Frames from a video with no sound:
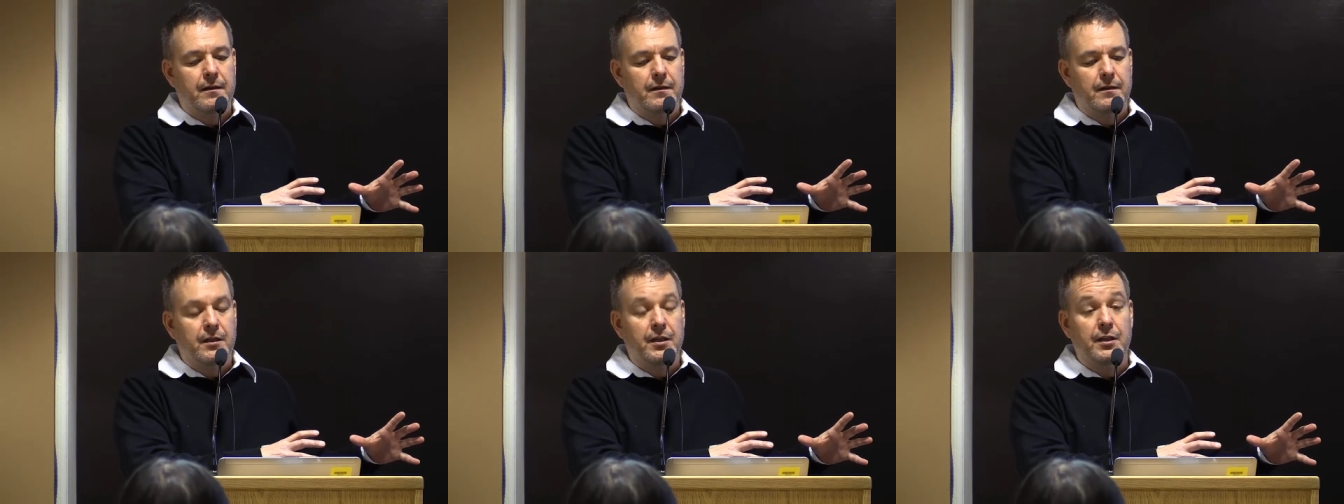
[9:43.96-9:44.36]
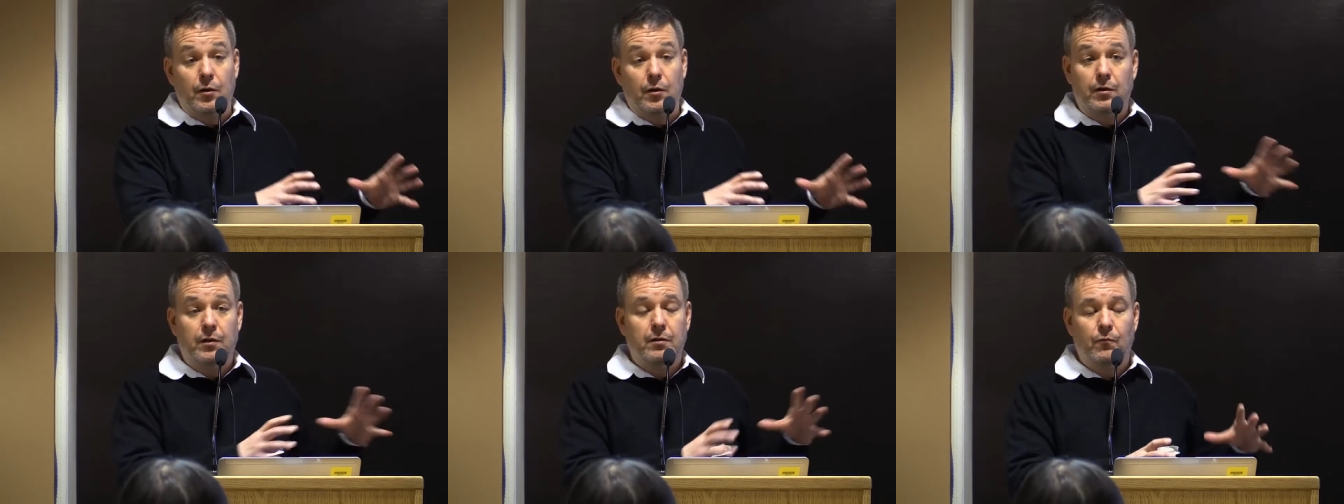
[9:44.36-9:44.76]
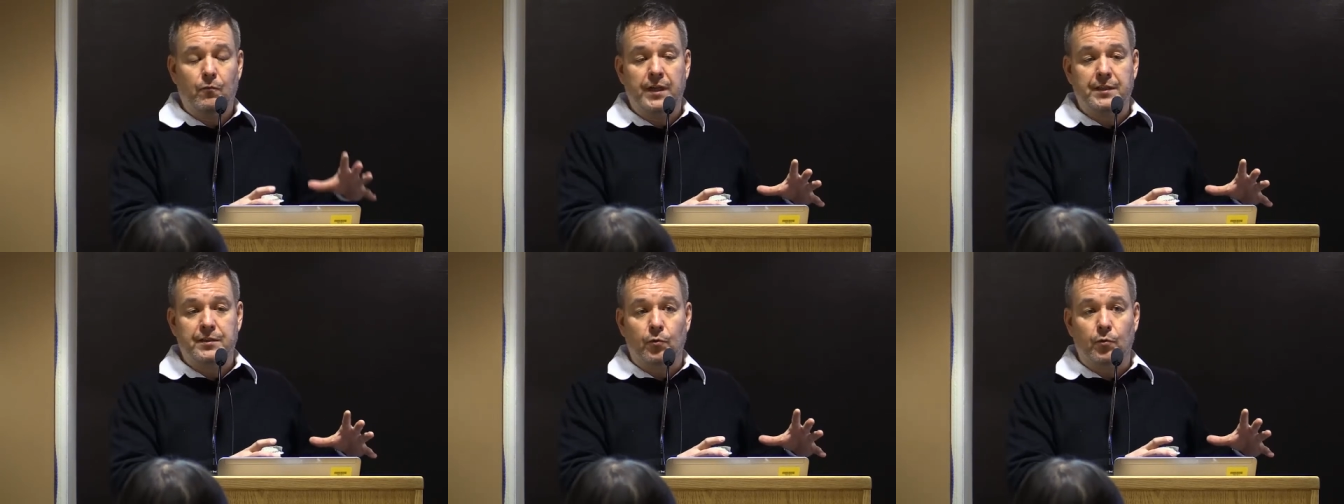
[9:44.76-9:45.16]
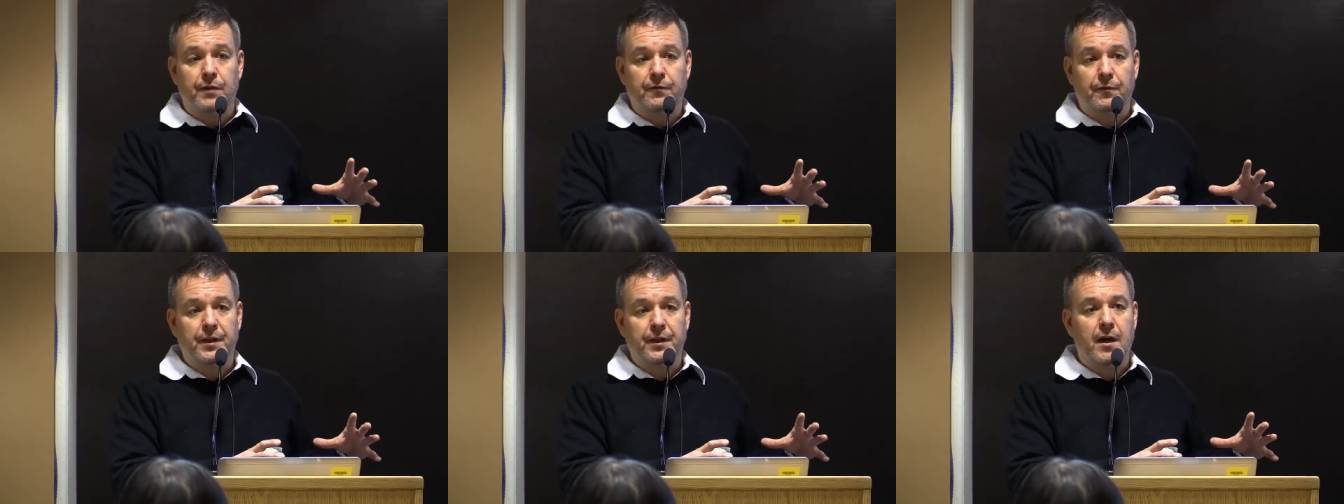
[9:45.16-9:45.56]
you know, went to
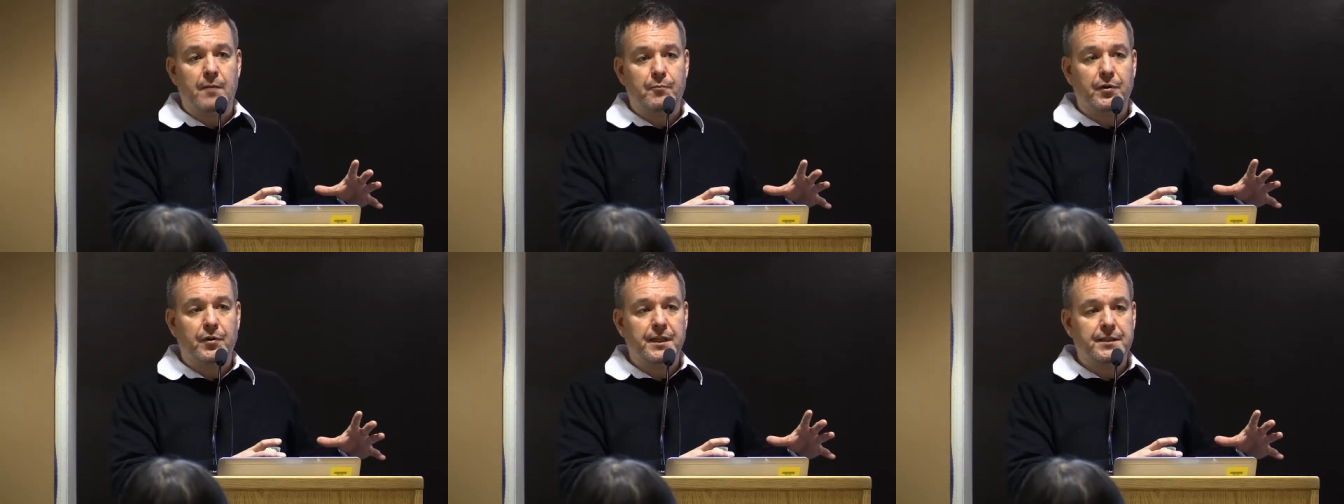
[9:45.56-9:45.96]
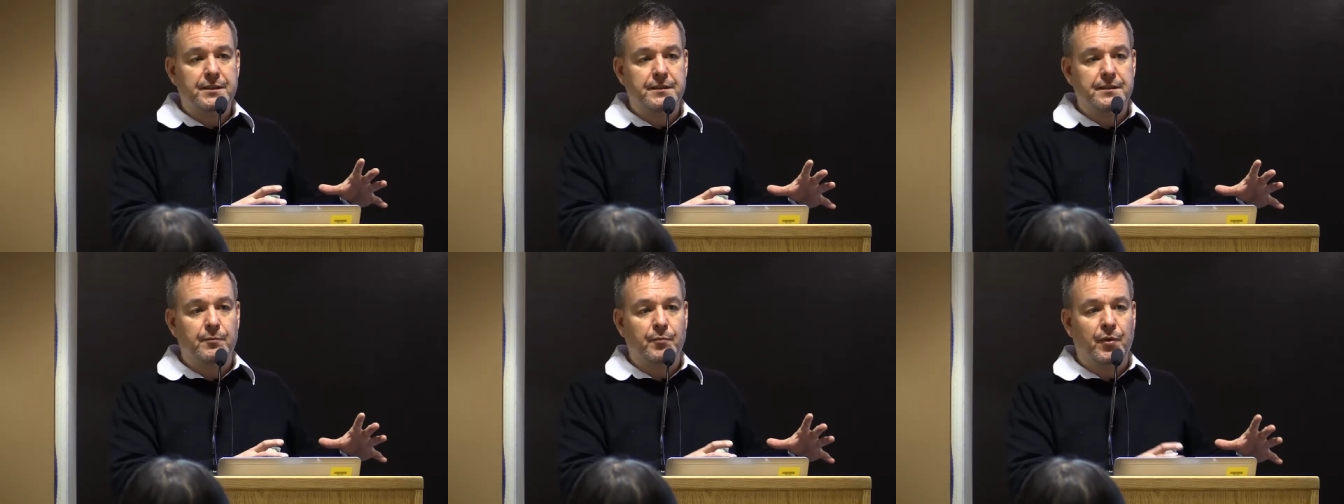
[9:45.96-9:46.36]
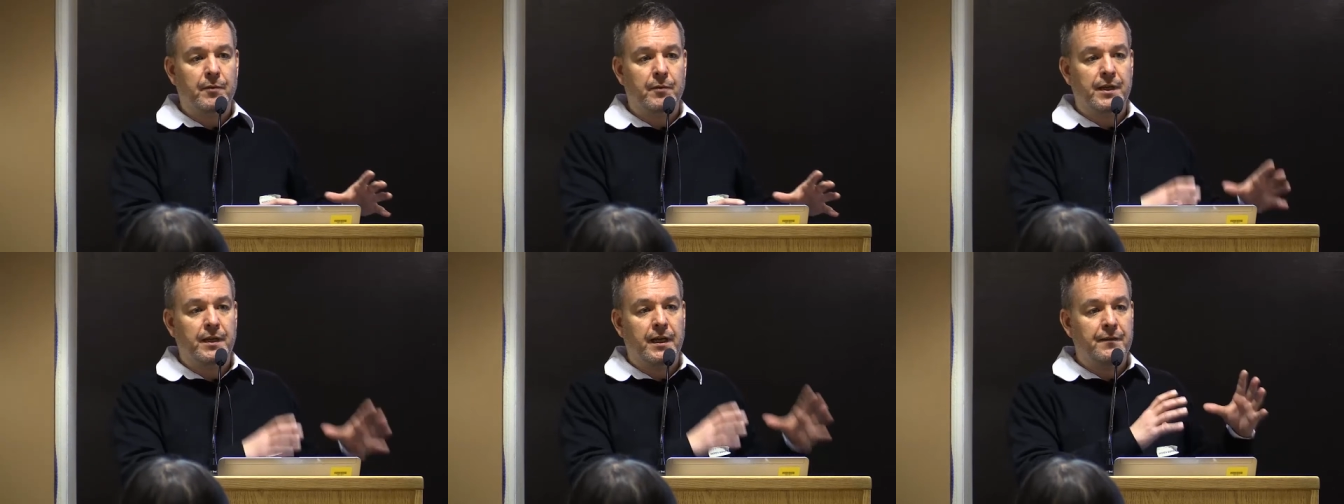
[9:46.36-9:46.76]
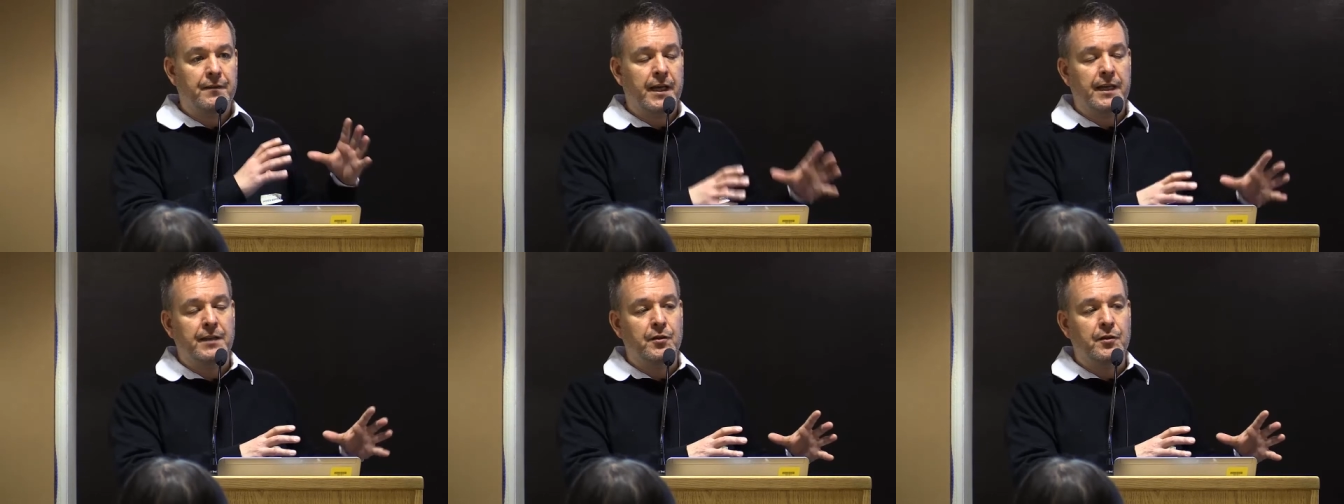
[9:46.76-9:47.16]
work for the operations department, and
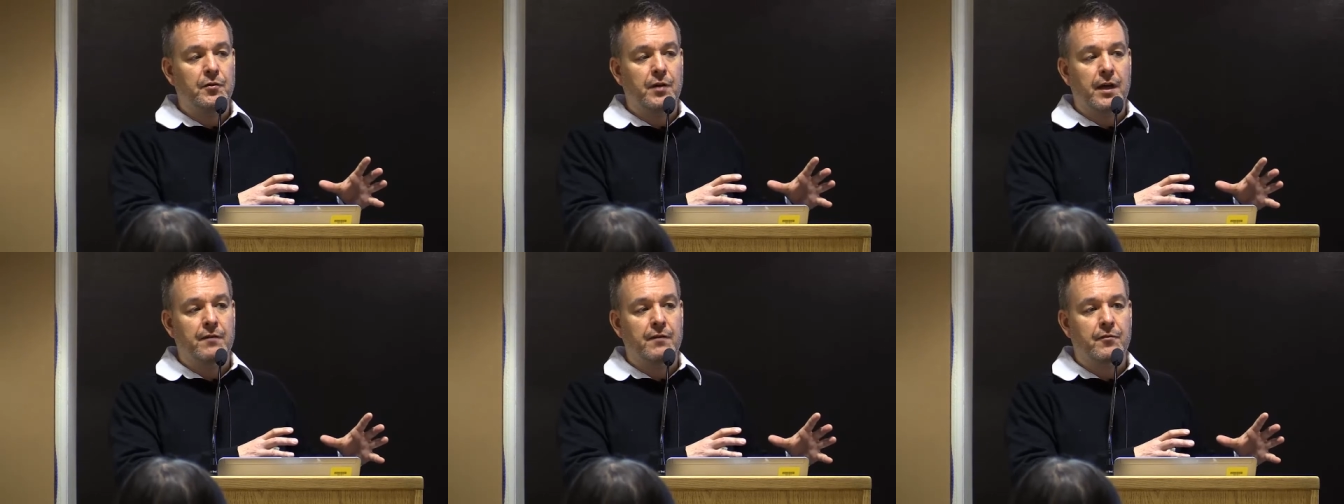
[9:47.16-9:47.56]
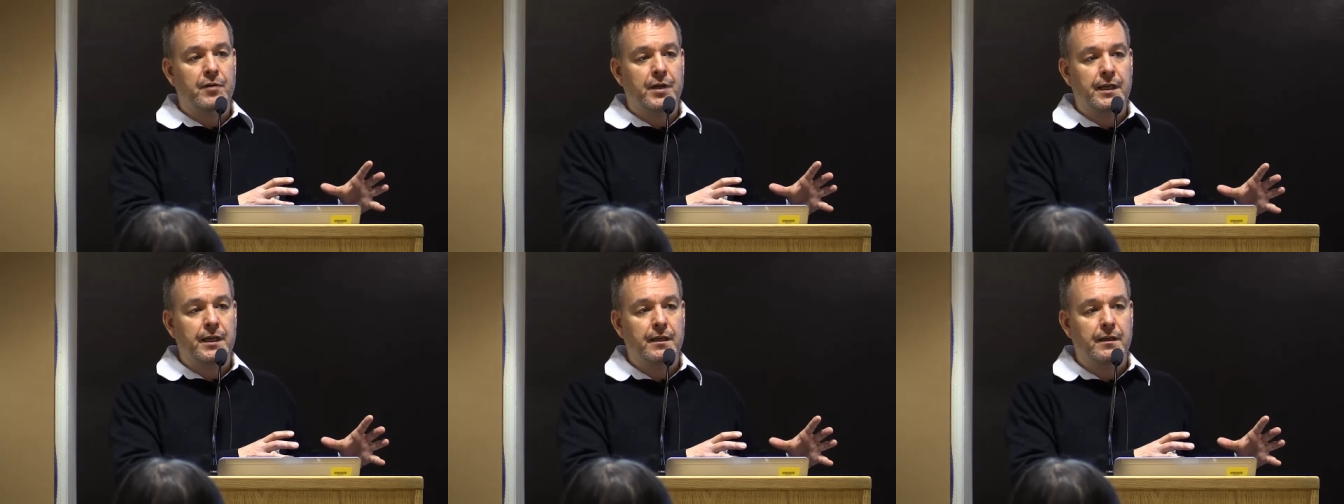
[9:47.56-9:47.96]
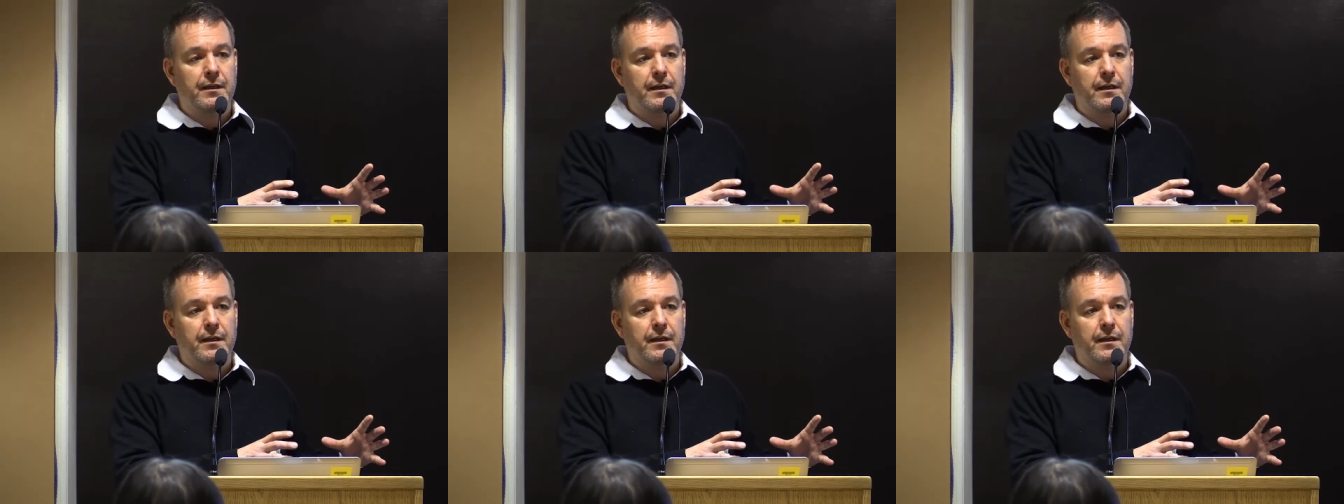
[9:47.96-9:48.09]
they knew every